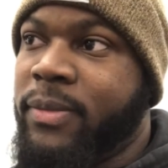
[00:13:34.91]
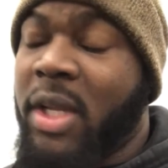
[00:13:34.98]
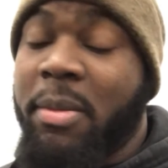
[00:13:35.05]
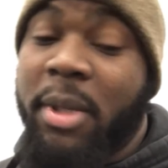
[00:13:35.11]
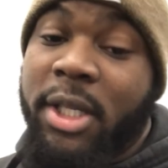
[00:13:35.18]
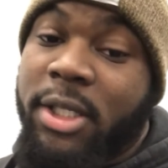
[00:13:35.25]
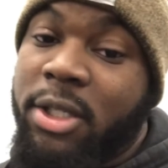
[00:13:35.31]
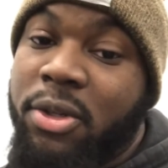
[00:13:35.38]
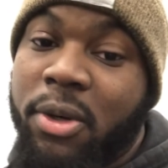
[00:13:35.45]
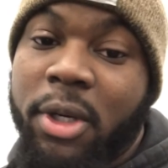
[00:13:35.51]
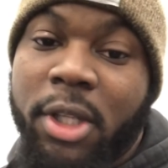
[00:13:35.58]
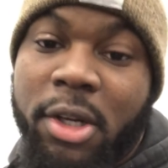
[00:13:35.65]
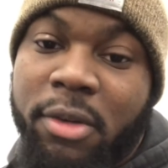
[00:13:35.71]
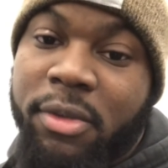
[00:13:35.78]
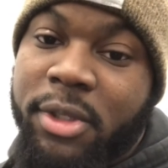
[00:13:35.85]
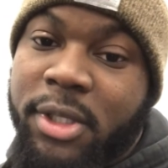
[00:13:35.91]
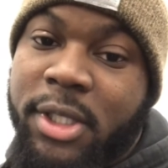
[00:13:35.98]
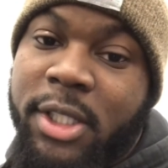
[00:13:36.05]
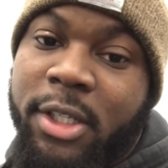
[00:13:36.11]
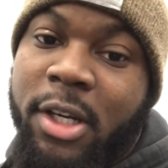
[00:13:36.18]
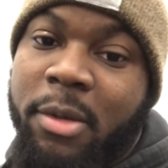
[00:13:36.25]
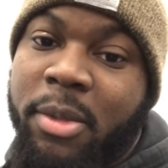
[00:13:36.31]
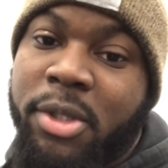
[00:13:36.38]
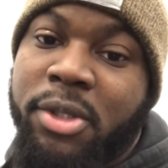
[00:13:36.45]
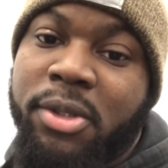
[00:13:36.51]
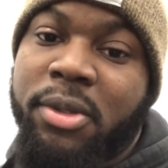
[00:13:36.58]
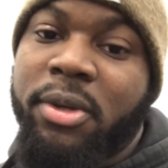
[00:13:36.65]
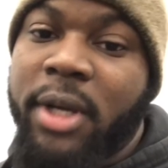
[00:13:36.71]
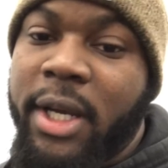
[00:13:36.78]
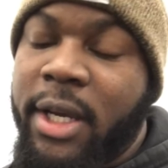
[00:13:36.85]
I mean, the coilover is still almost
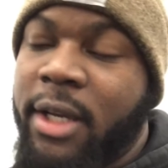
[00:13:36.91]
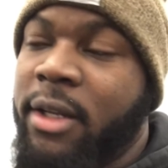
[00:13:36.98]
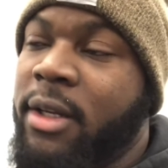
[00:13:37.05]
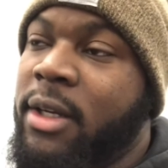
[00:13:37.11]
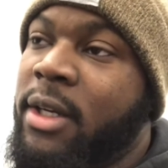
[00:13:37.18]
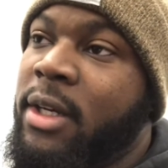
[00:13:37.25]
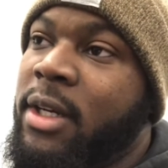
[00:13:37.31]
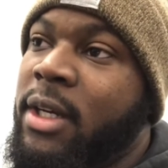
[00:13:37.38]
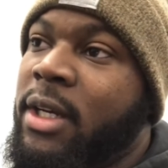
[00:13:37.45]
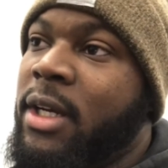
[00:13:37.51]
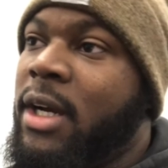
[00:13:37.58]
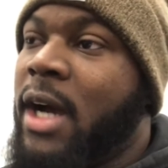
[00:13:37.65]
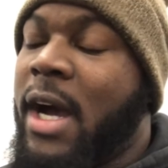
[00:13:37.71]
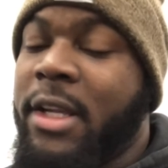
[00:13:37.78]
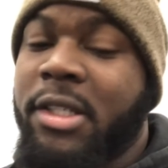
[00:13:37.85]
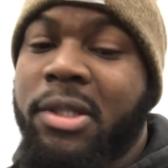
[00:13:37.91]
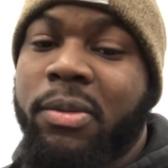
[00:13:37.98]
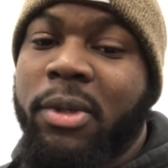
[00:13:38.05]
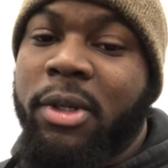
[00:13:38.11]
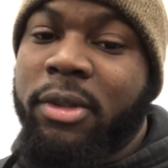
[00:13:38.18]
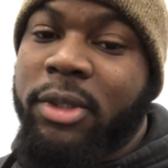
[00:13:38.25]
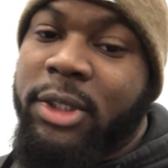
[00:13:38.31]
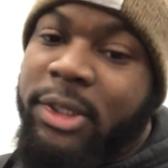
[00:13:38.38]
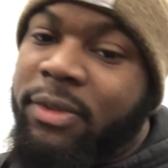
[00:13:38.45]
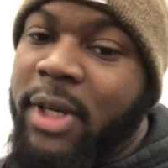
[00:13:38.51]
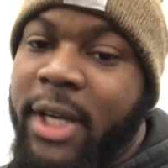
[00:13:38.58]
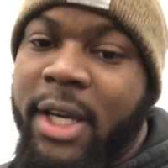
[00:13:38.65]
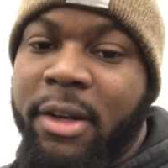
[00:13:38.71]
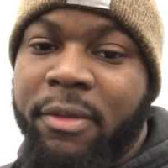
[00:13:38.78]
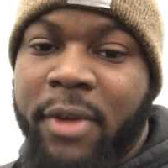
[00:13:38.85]
2 grand. I just want, if
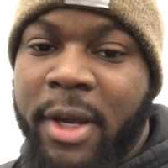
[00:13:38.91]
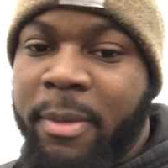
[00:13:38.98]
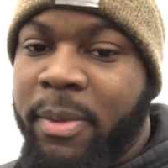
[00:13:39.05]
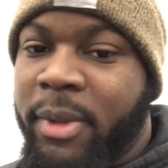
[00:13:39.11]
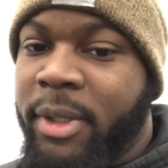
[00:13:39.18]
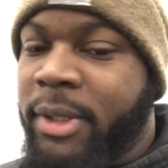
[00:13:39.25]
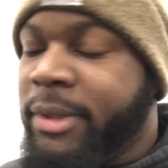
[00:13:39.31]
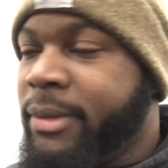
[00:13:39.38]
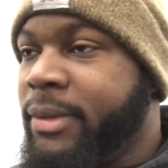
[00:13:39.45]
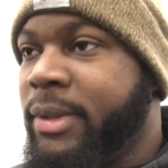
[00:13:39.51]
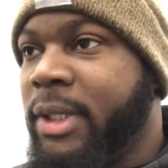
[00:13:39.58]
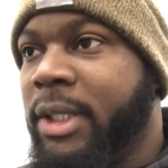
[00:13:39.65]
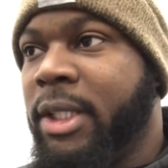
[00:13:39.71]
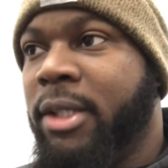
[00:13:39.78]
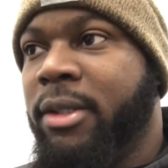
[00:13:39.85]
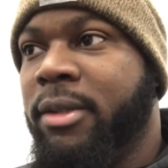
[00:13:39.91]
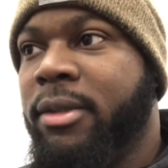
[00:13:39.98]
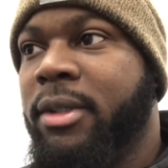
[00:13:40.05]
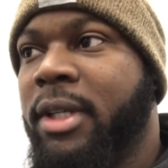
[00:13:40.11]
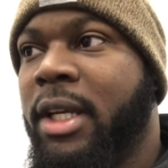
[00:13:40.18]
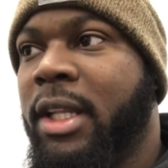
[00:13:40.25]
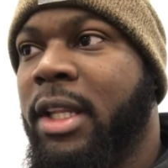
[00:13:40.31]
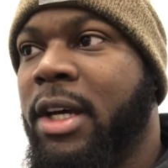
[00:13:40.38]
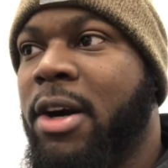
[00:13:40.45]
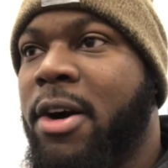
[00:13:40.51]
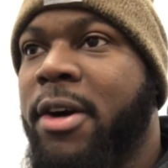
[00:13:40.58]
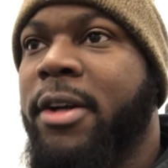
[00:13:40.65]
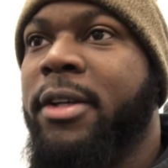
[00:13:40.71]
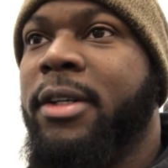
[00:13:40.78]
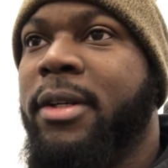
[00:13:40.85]
I got a Viper, you know,
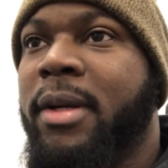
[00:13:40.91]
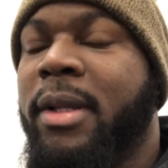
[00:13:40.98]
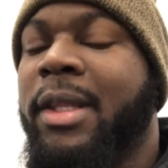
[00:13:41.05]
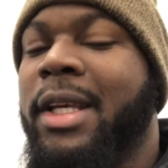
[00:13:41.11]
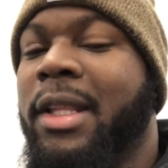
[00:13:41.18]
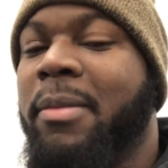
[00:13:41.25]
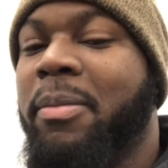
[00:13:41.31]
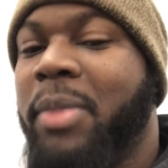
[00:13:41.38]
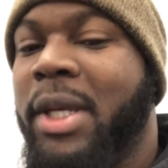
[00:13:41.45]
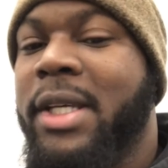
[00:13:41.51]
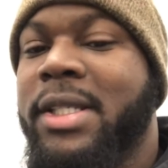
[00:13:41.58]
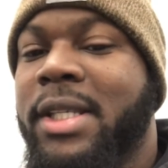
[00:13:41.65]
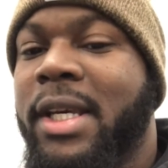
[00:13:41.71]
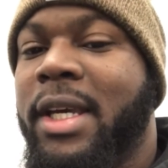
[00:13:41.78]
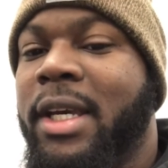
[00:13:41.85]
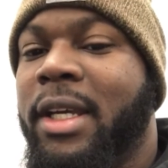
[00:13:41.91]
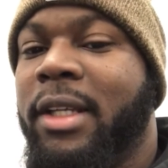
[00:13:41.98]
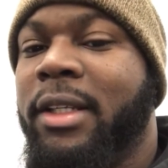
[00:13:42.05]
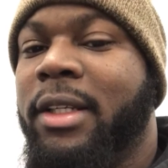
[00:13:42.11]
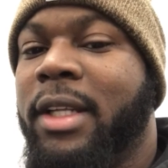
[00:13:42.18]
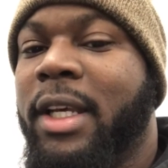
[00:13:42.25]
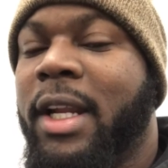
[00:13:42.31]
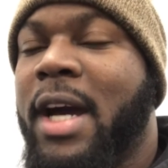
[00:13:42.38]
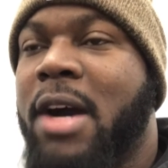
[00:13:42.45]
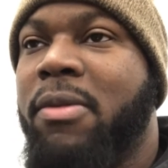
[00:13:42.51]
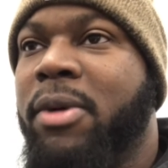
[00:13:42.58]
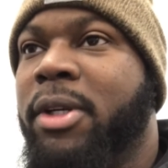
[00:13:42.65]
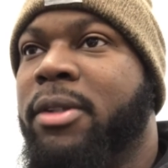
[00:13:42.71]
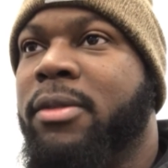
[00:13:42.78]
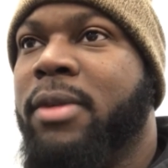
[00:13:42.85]
I think the biggest thing that I
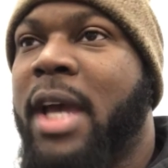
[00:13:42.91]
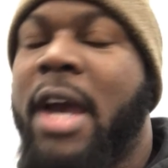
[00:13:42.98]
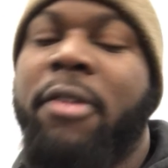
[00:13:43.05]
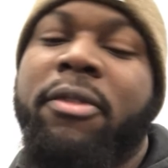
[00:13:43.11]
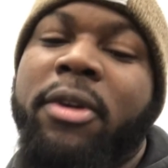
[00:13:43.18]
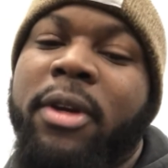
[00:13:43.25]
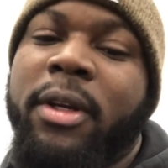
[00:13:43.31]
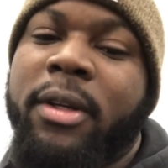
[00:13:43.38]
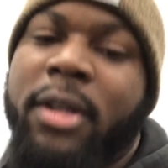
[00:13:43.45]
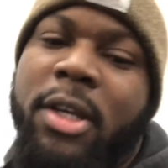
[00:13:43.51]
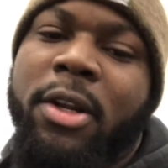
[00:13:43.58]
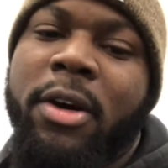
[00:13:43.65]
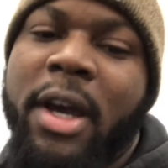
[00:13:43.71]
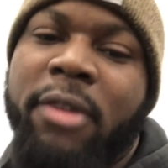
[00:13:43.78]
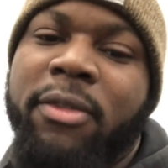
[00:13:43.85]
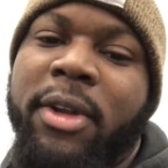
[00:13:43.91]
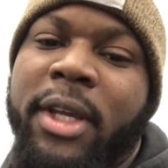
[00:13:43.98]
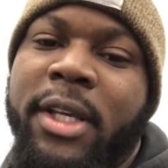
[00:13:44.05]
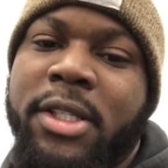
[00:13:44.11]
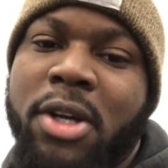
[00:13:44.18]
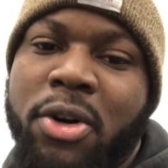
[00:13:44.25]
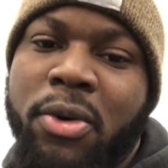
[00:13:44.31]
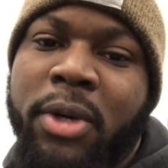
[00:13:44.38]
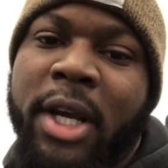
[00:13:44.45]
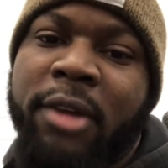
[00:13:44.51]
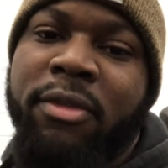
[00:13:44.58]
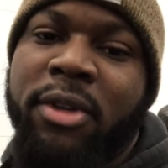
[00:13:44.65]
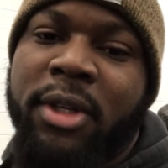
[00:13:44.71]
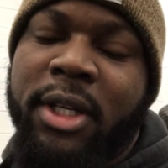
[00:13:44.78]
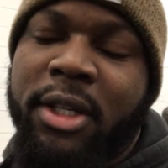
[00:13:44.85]
would, after, you know, after it gets old,
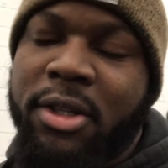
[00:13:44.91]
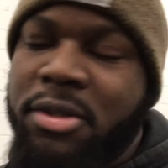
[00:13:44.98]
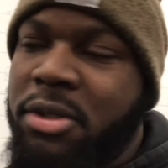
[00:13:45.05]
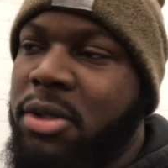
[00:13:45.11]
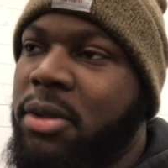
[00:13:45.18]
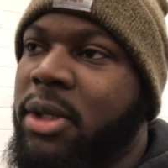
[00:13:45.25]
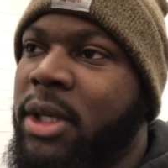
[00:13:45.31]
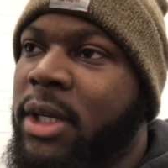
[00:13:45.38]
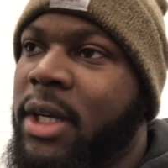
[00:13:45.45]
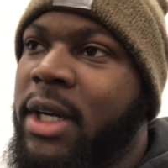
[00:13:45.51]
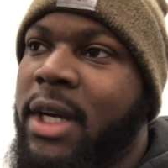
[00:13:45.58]
after you get used to it,